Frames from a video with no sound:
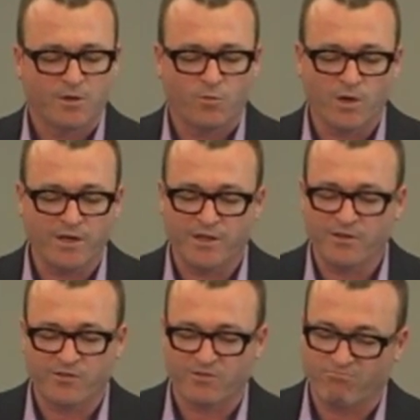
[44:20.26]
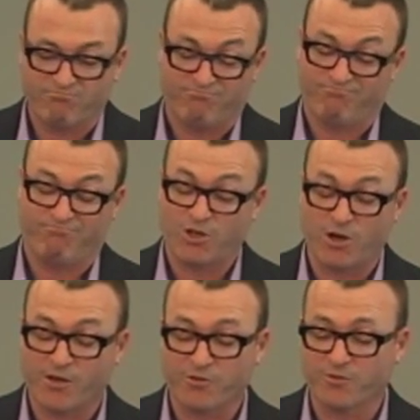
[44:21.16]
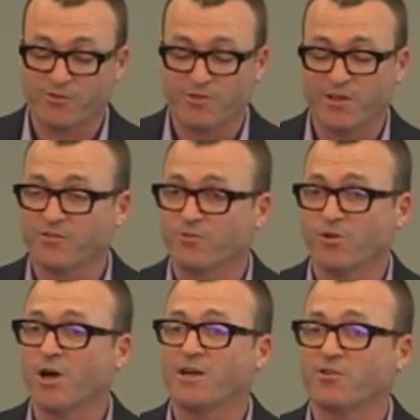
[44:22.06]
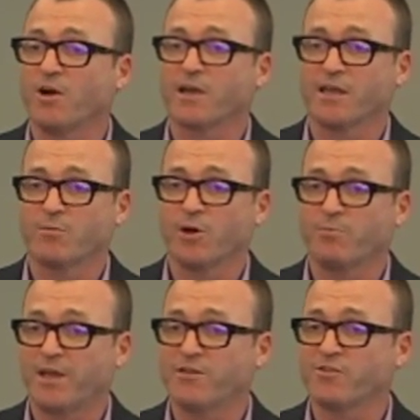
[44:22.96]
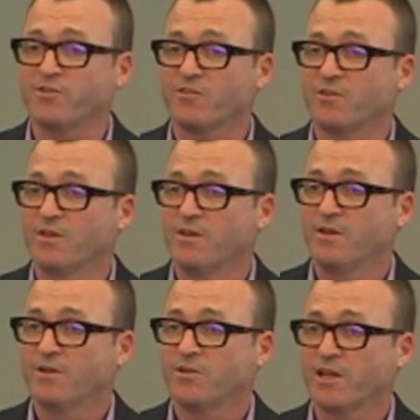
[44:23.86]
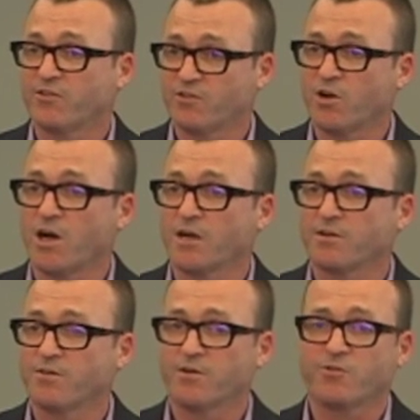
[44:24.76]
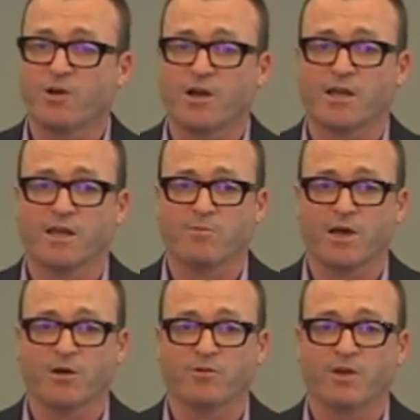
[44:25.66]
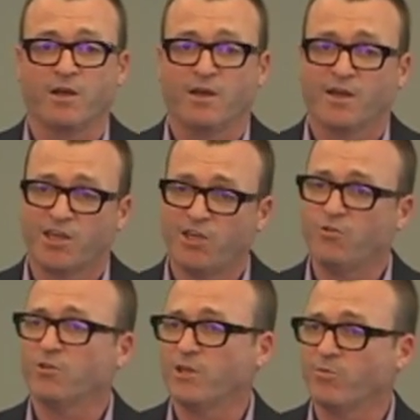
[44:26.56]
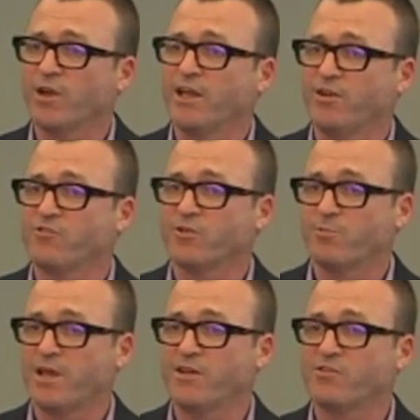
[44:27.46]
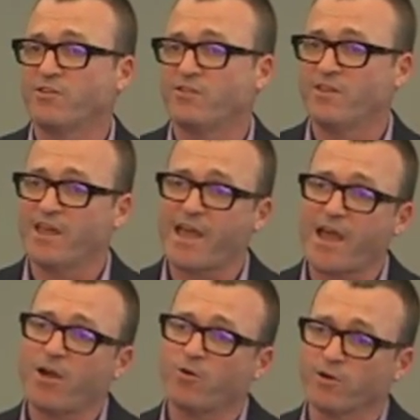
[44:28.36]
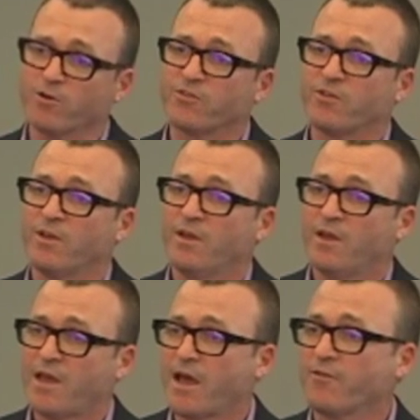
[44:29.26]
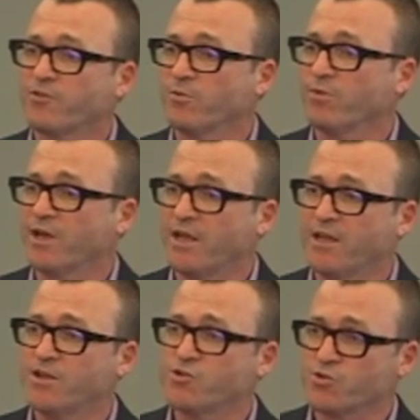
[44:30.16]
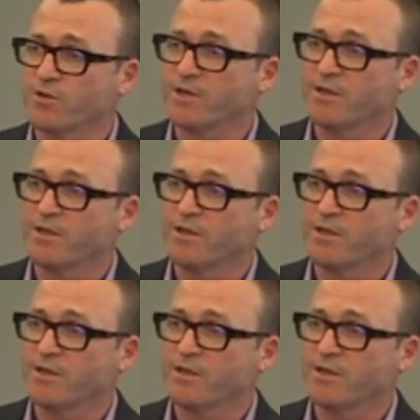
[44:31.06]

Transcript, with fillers: One is the authors of this are not talking about patients like Scott. They're talking about acutely brain-injured patients in the hours after brain injury.